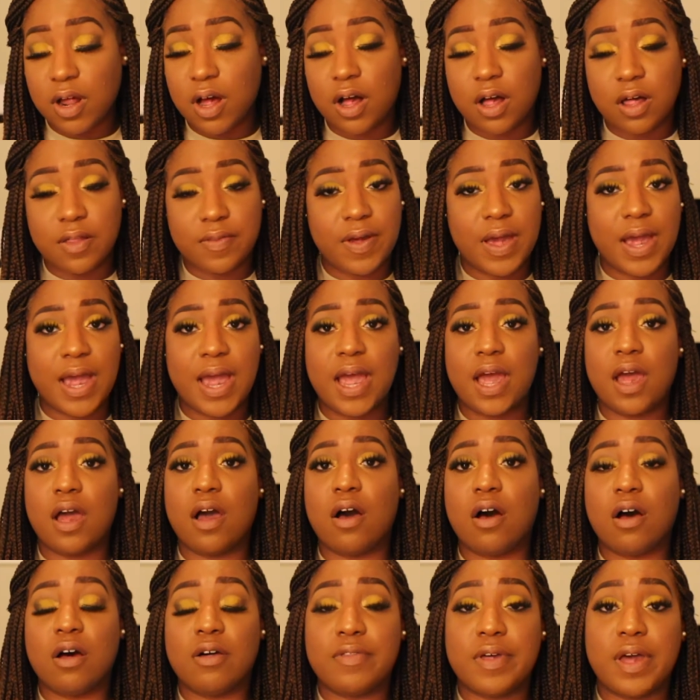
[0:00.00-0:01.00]
I had
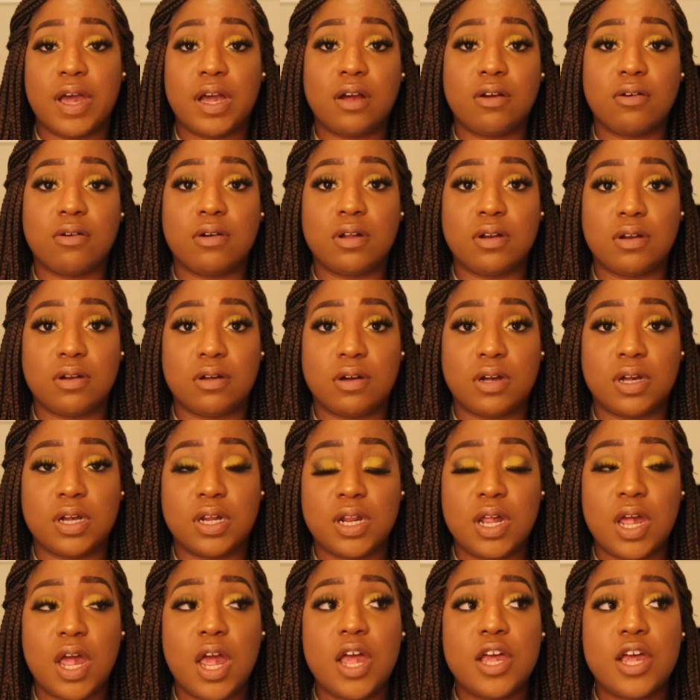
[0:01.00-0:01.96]
all that going on.